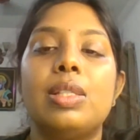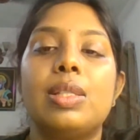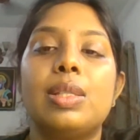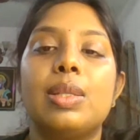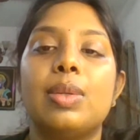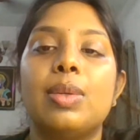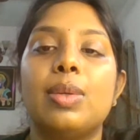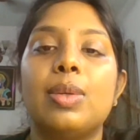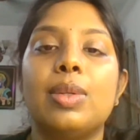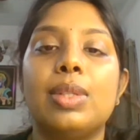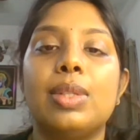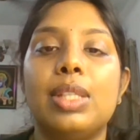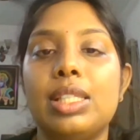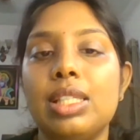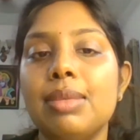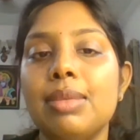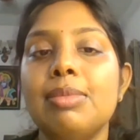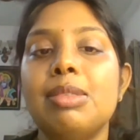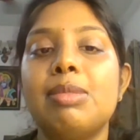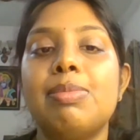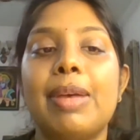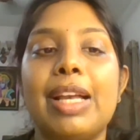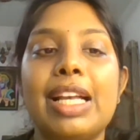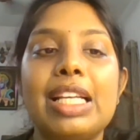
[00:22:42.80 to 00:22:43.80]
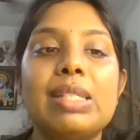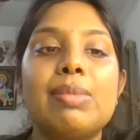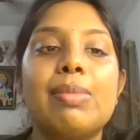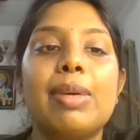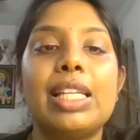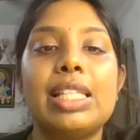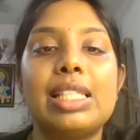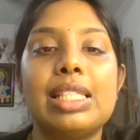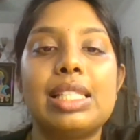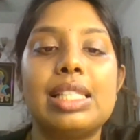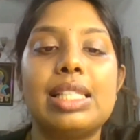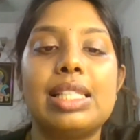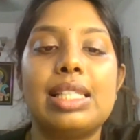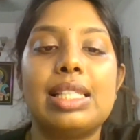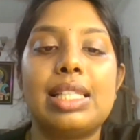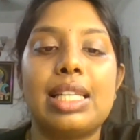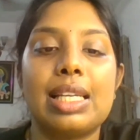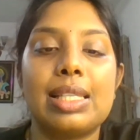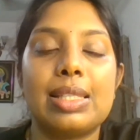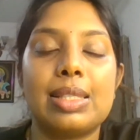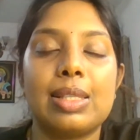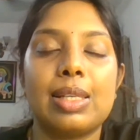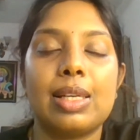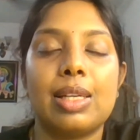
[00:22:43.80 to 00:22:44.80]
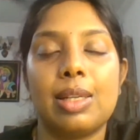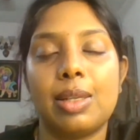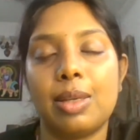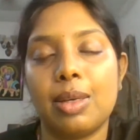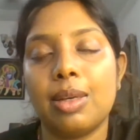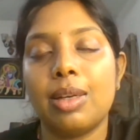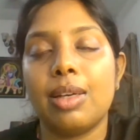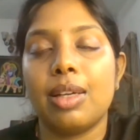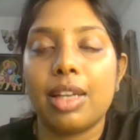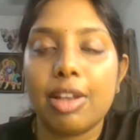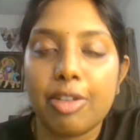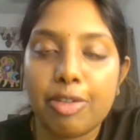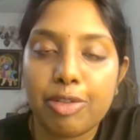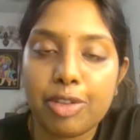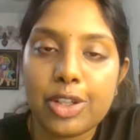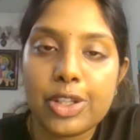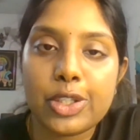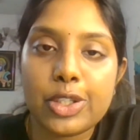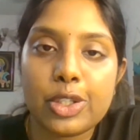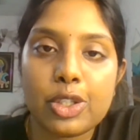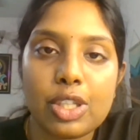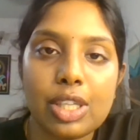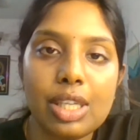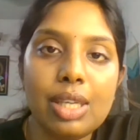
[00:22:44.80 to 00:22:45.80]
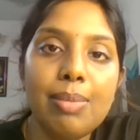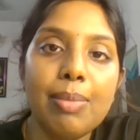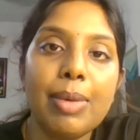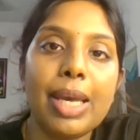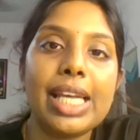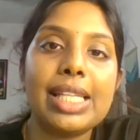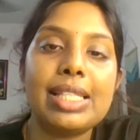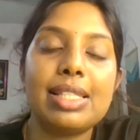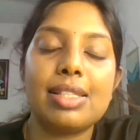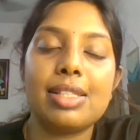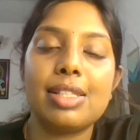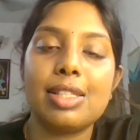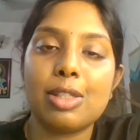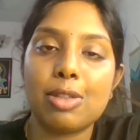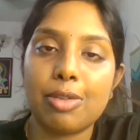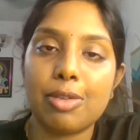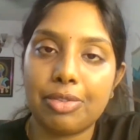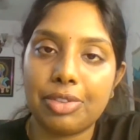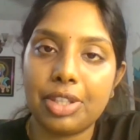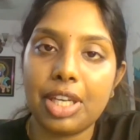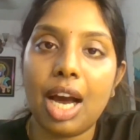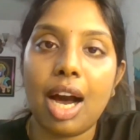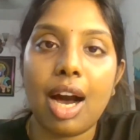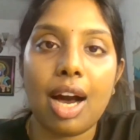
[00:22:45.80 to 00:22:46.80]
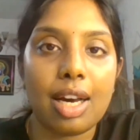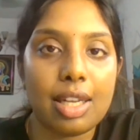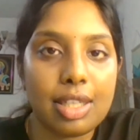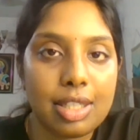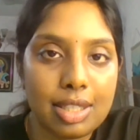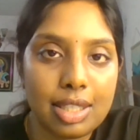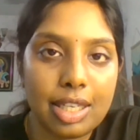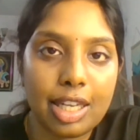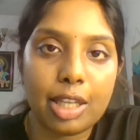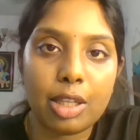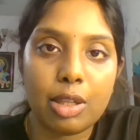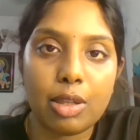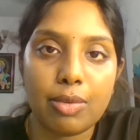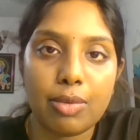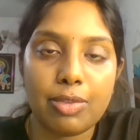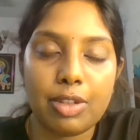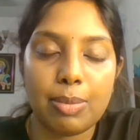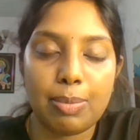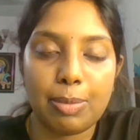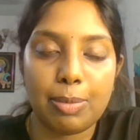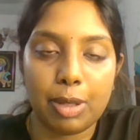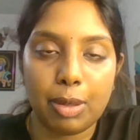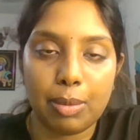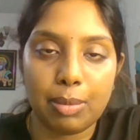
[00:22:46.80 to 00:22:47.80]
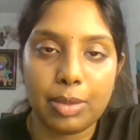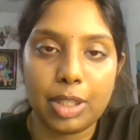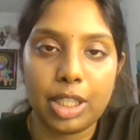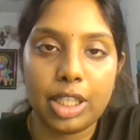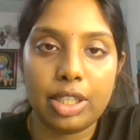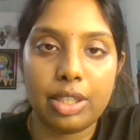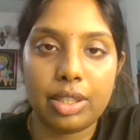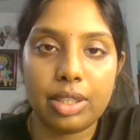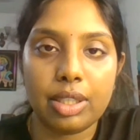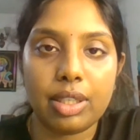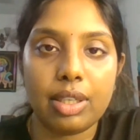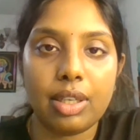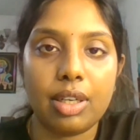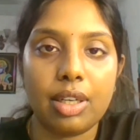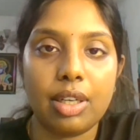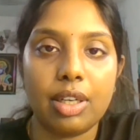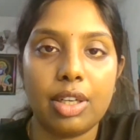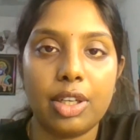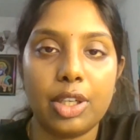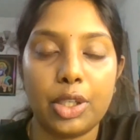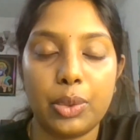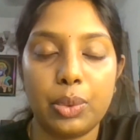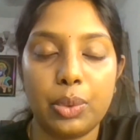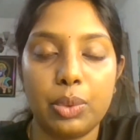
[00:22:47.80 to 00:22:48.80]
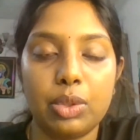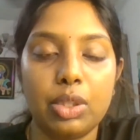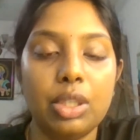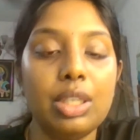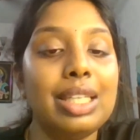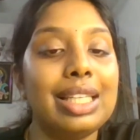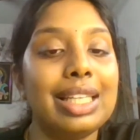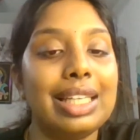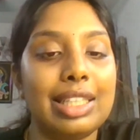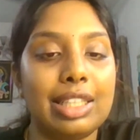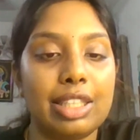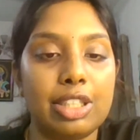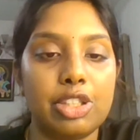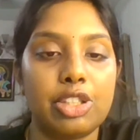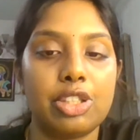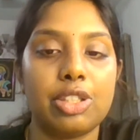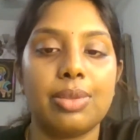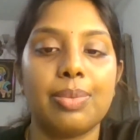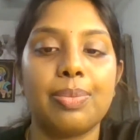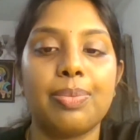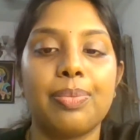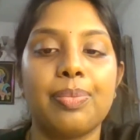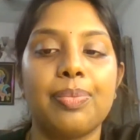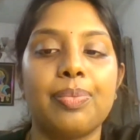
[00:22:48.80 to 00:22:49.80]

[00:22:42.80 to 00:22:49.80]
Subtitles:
So the term space maintenance refers to the maintenance of the arch length of the permanent tooth on dentition.